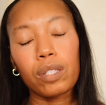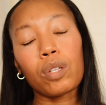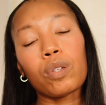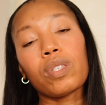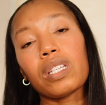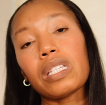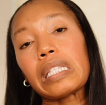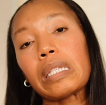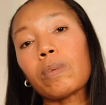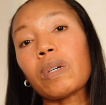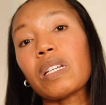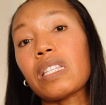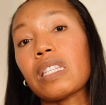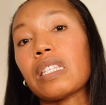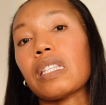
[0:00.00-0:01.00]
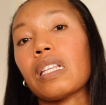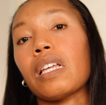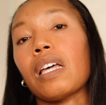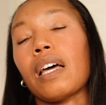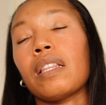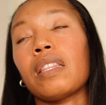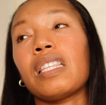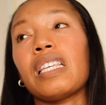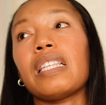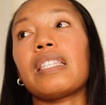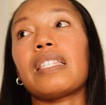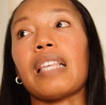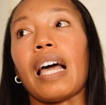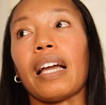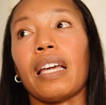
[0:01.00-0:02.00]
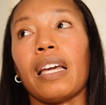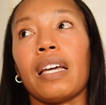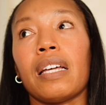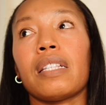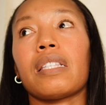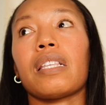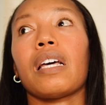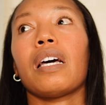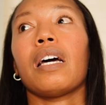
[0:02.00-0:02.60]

so this was the second